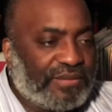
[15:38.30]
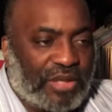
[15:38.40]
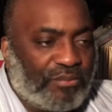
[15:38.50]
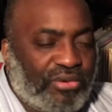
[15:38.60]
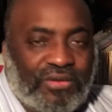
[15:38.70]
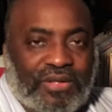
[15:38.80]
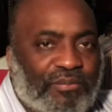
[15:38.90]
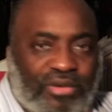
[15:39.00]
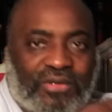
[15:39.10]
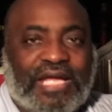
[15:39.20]

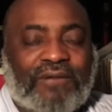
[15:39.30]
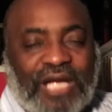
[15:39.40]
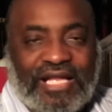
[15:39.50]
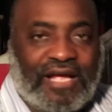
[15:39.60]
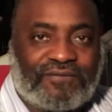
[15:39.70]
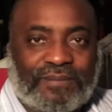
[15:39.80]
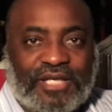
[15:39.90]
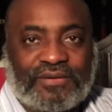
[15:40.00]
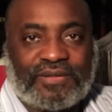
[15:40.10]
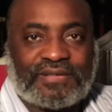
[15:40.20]
Pull that right out from
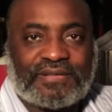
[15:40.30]
under us.